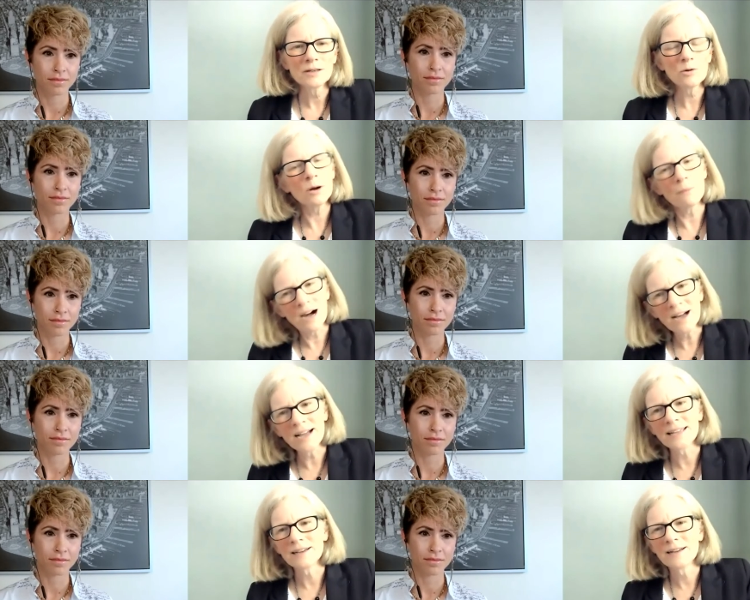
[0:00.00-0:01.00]
Speaker 1: Who am I?
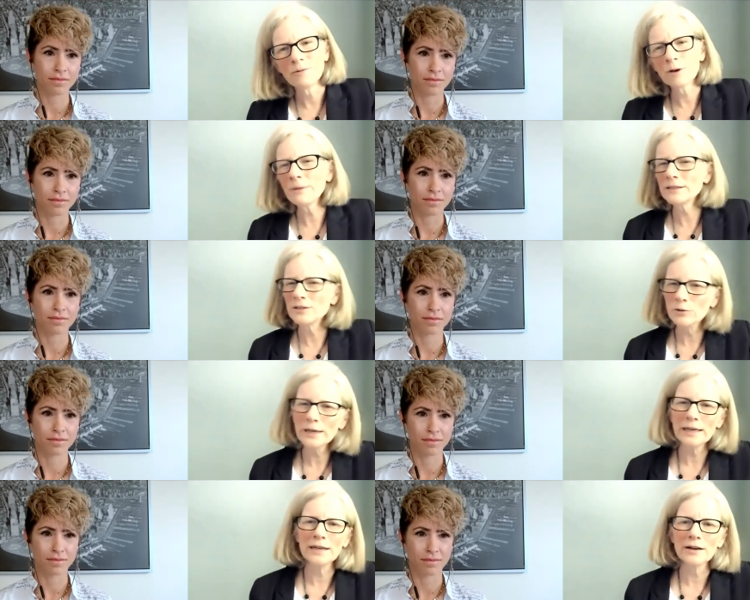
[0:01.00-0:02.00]
What am I doing
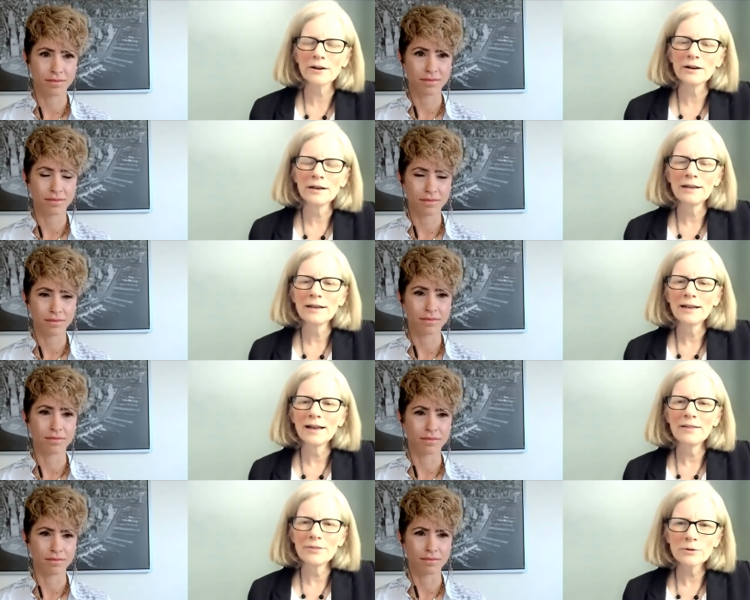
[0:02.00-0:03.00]
here? Mm-hmm.
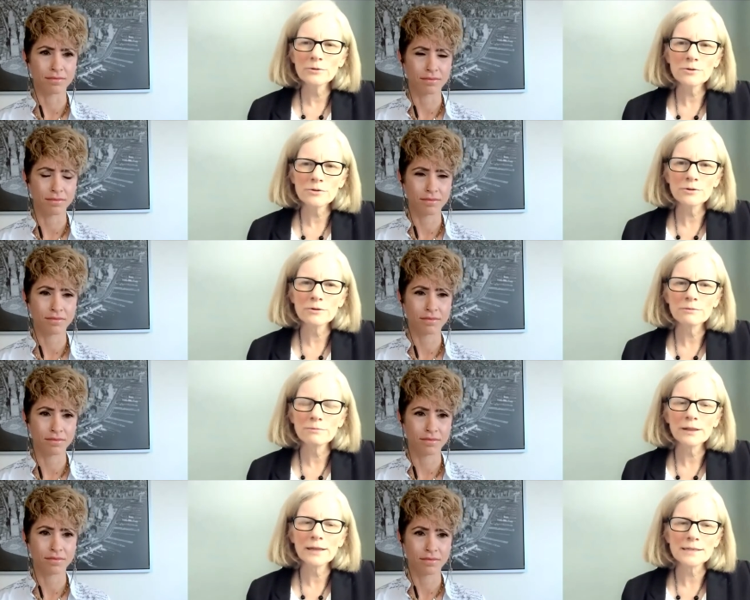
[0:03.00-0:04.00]
And those are the
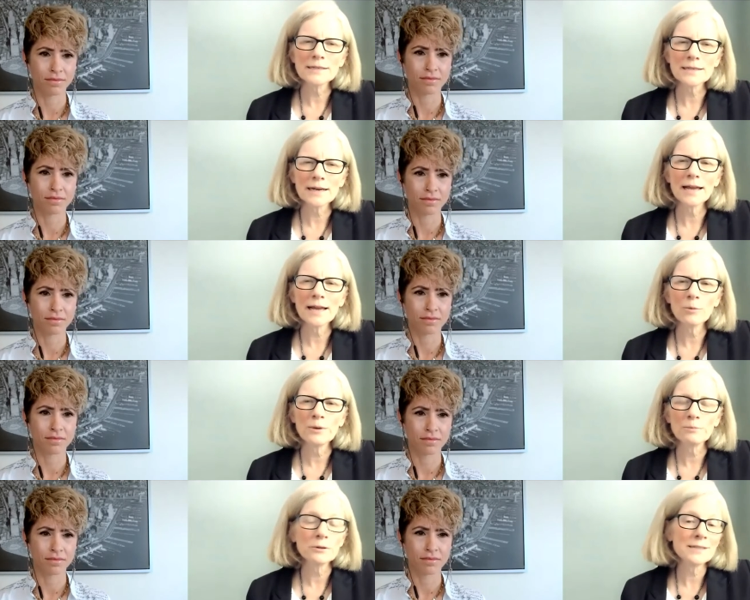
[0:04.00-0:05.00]
places that I help people